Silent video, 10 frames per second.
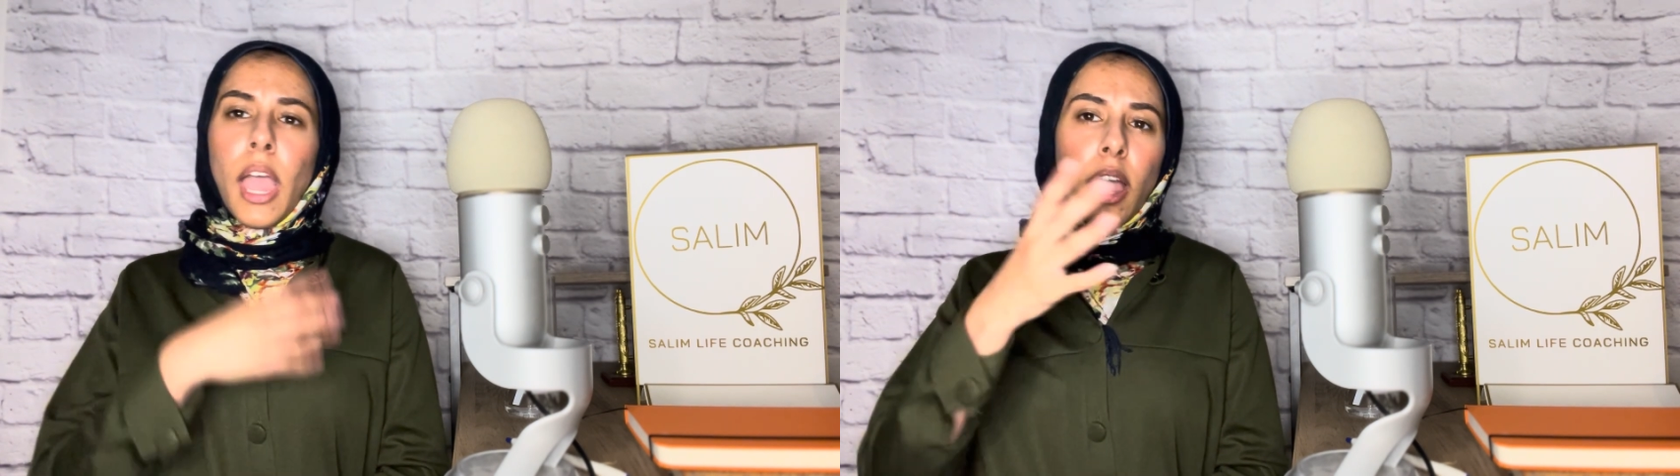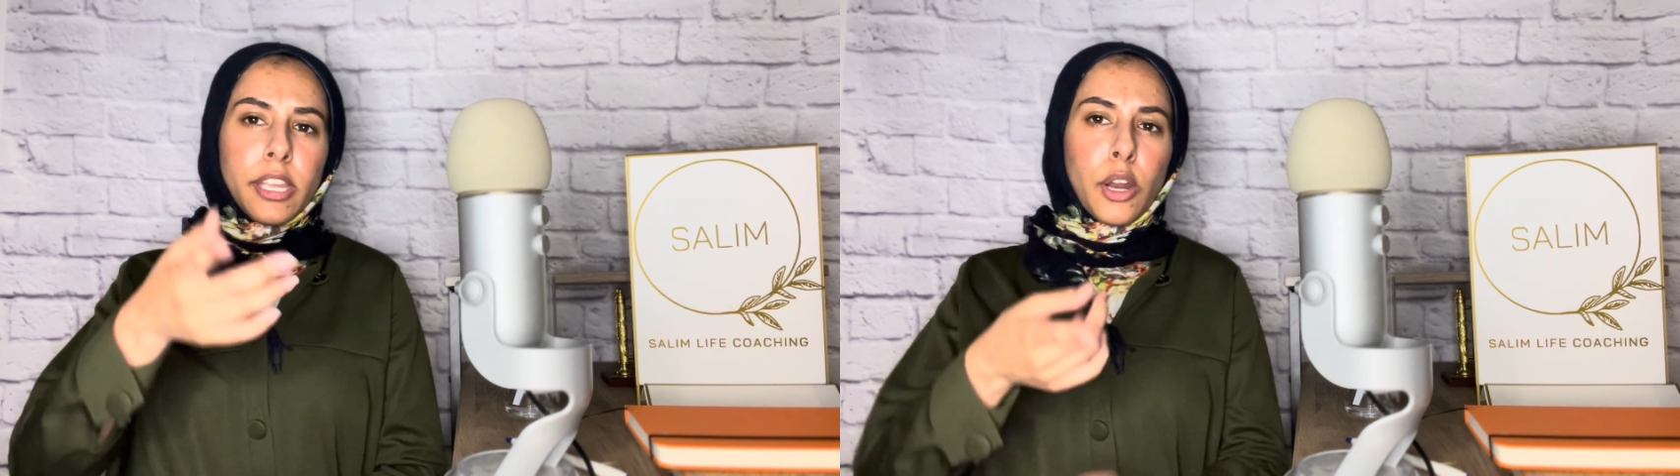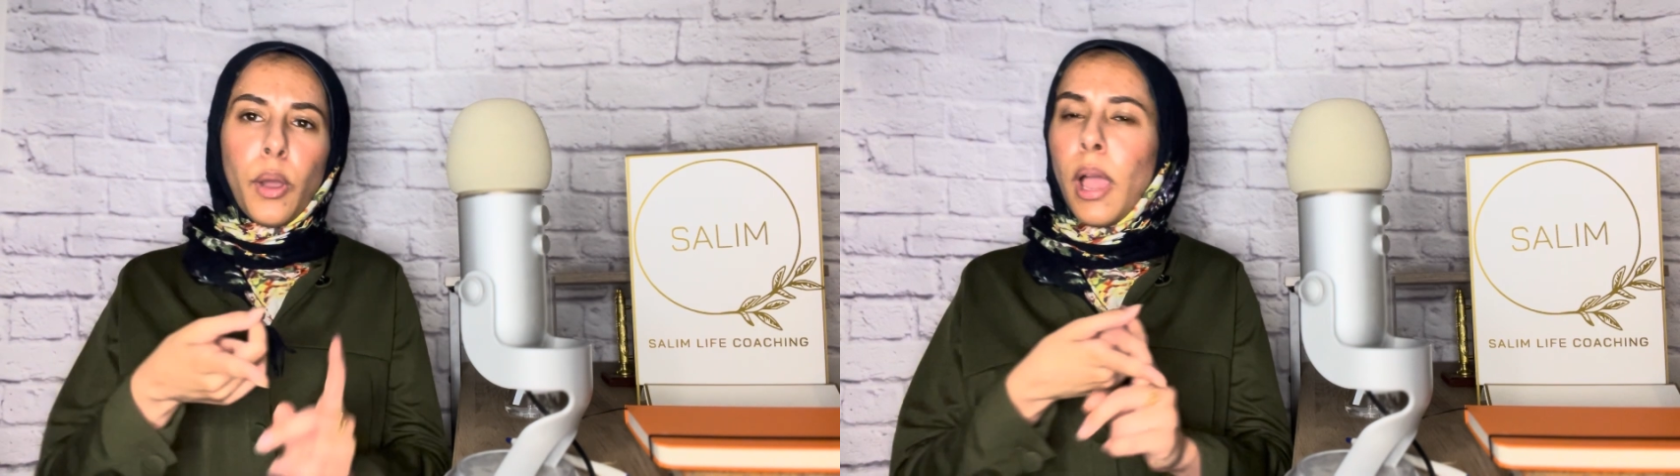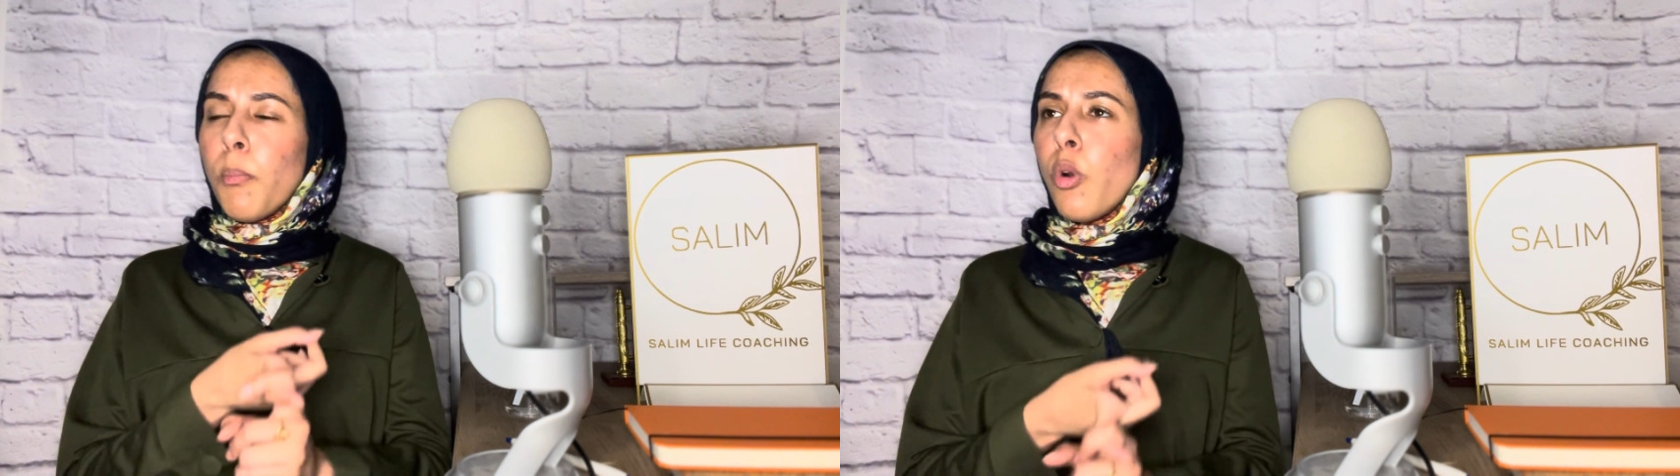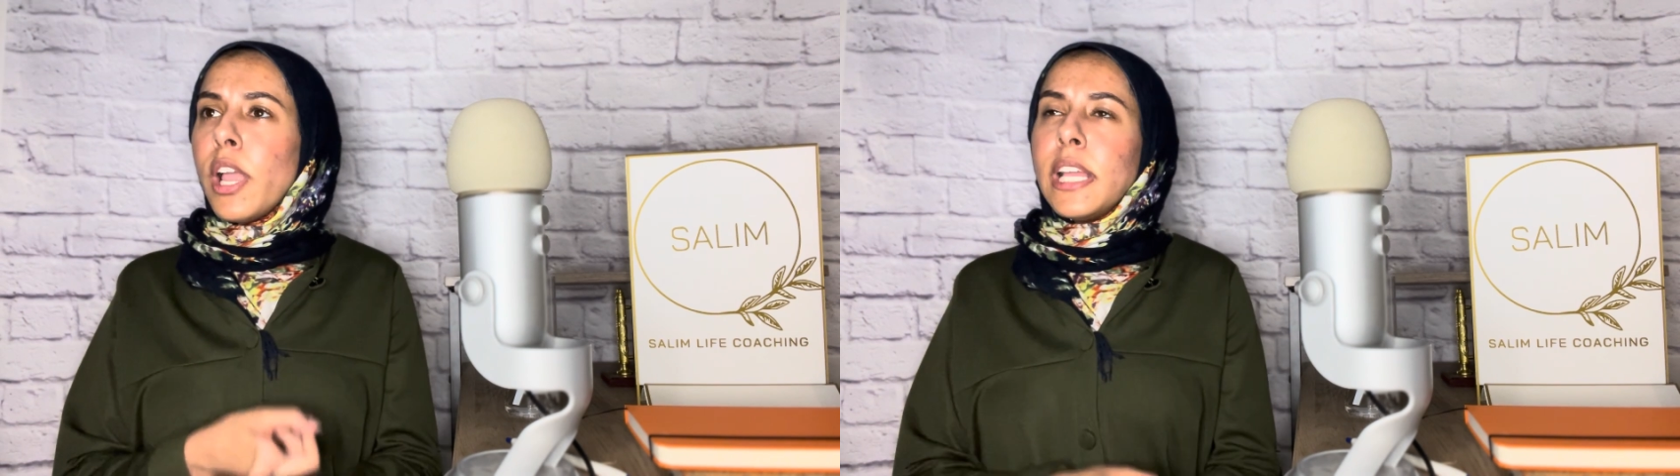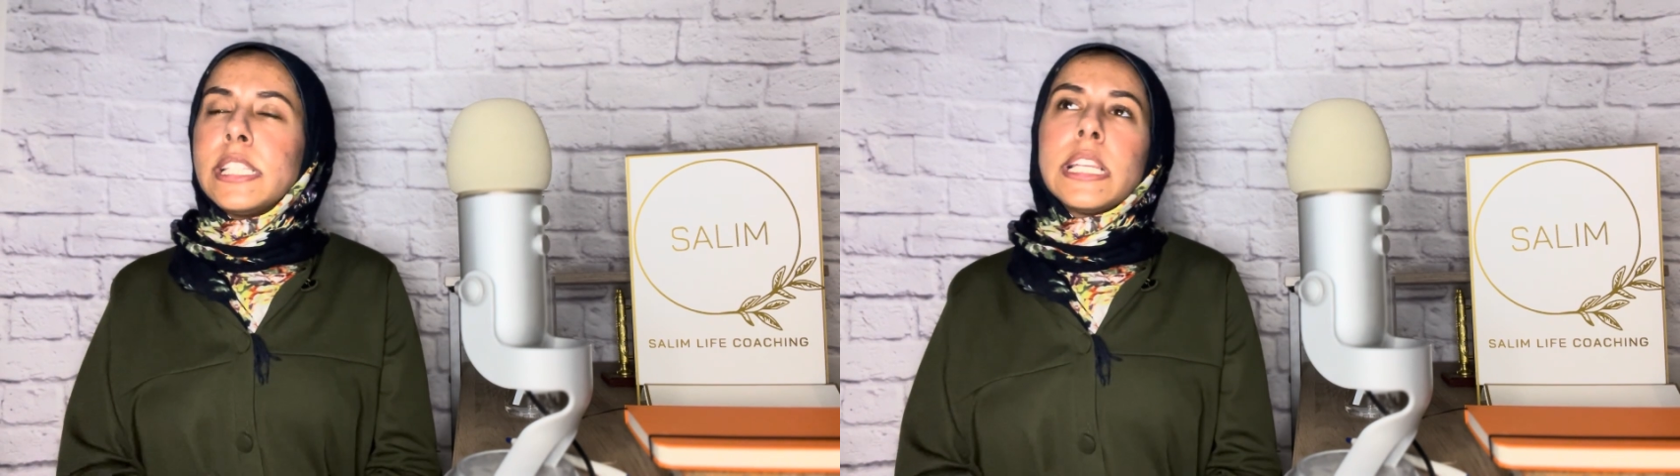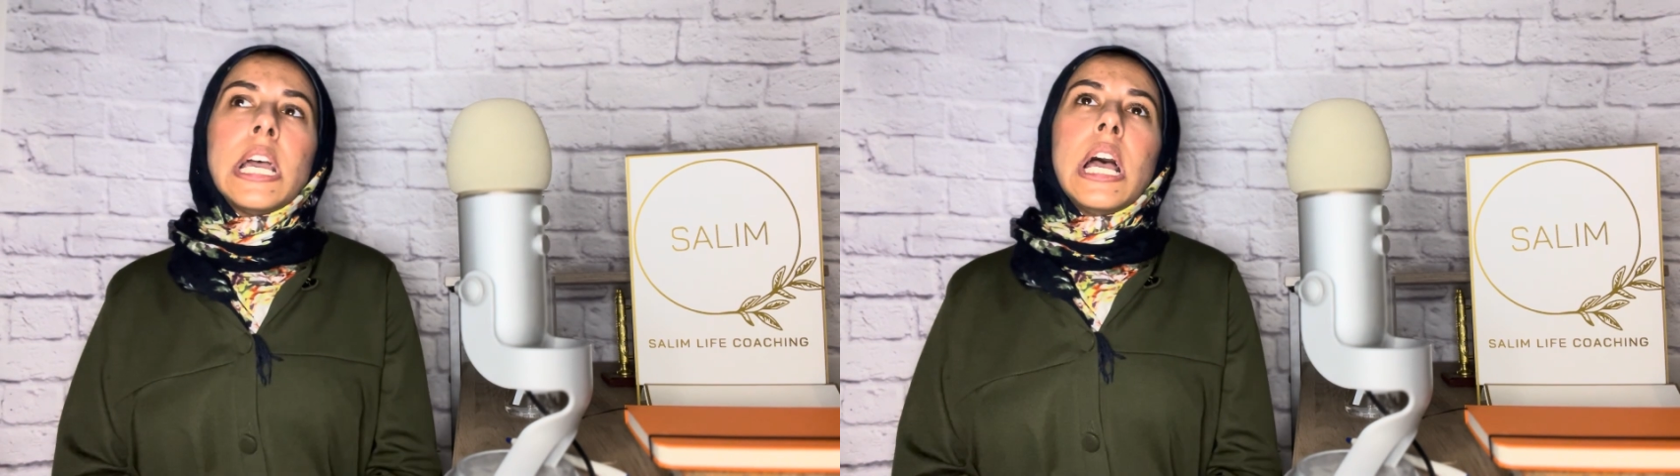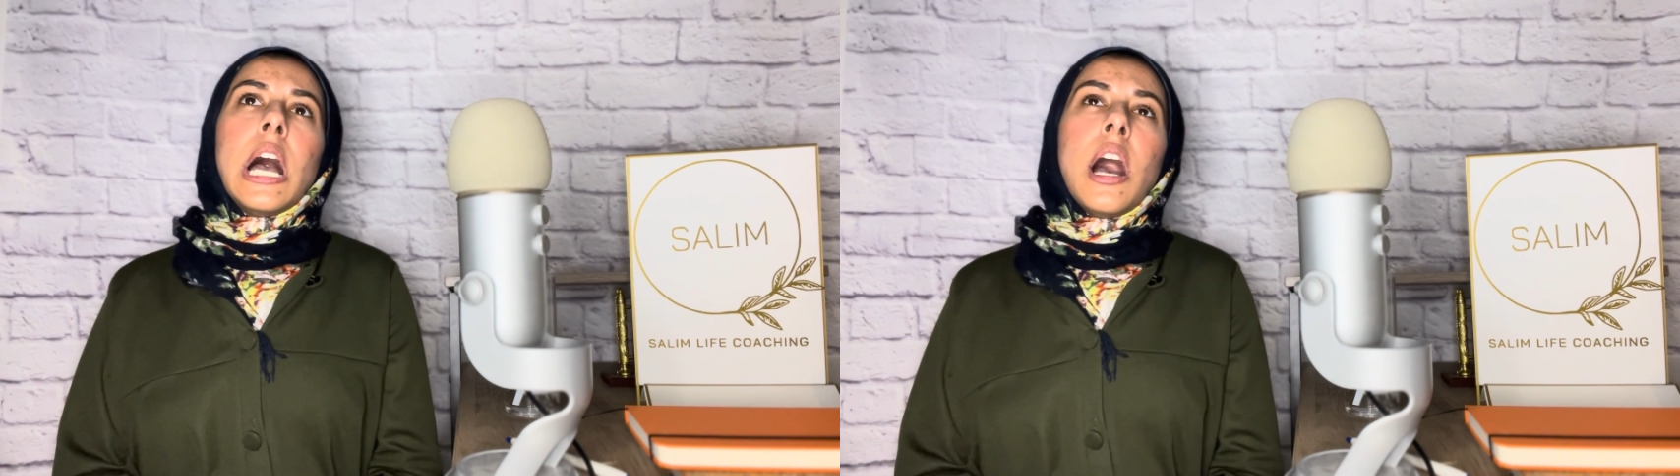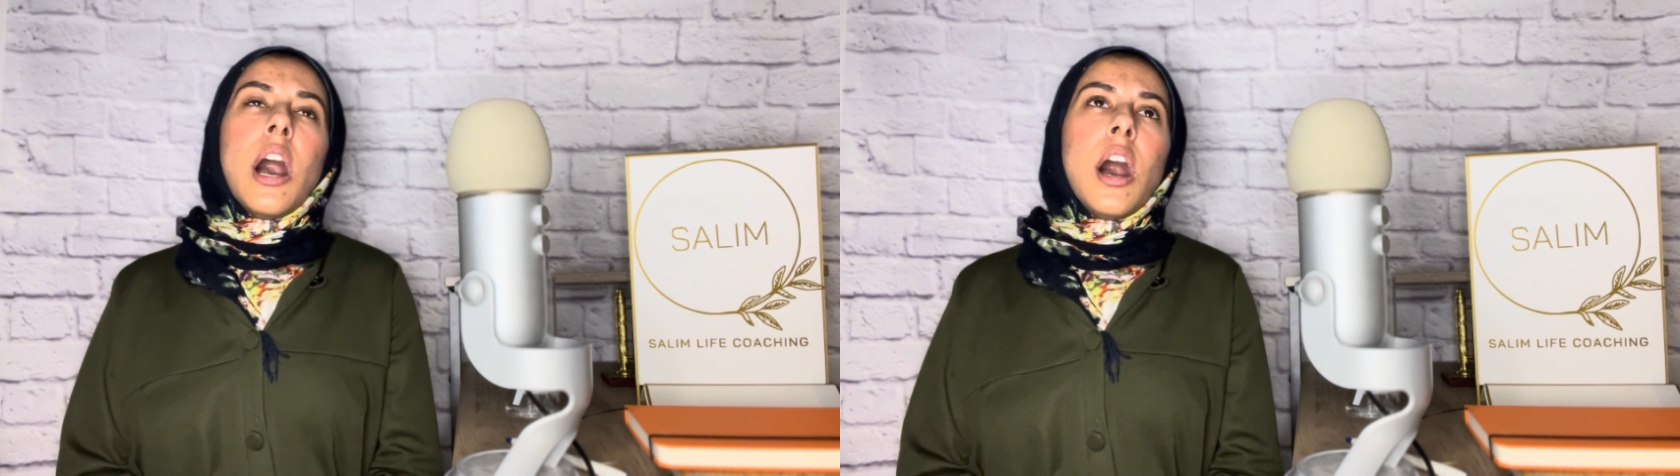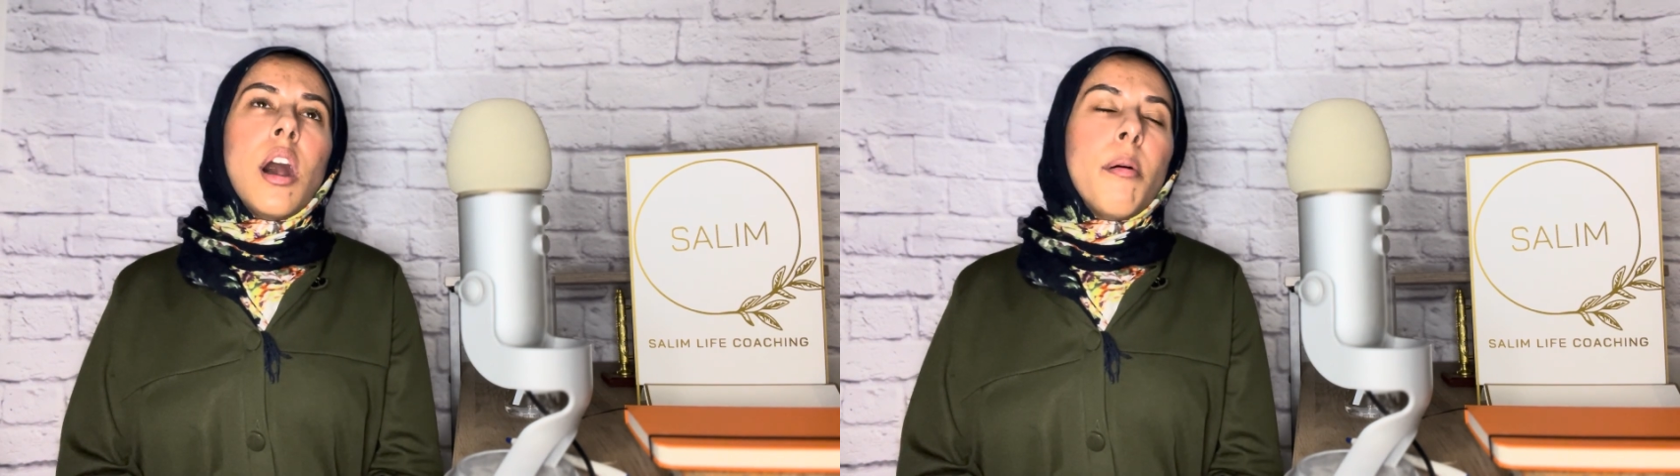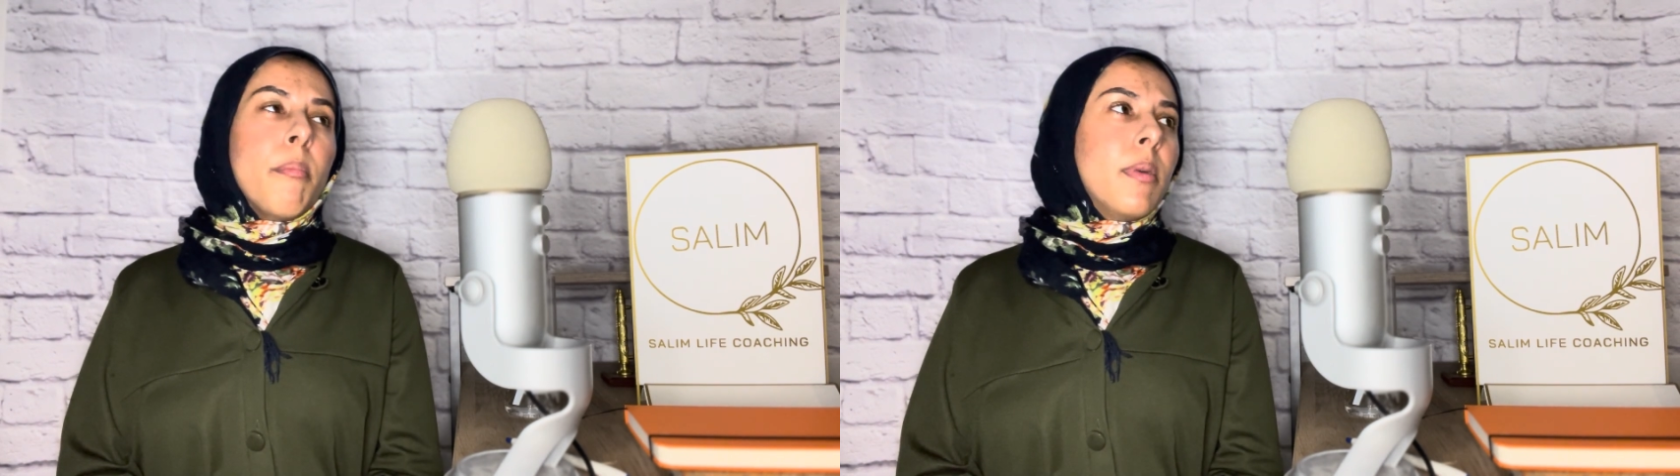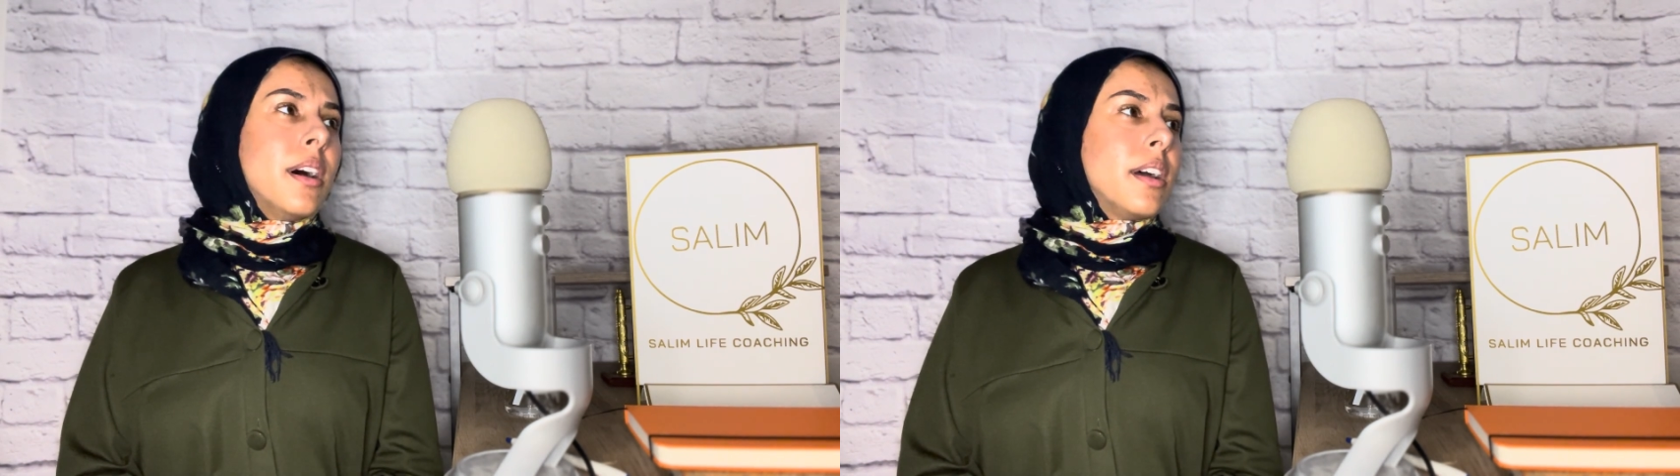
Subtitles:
hemorrhoids, God,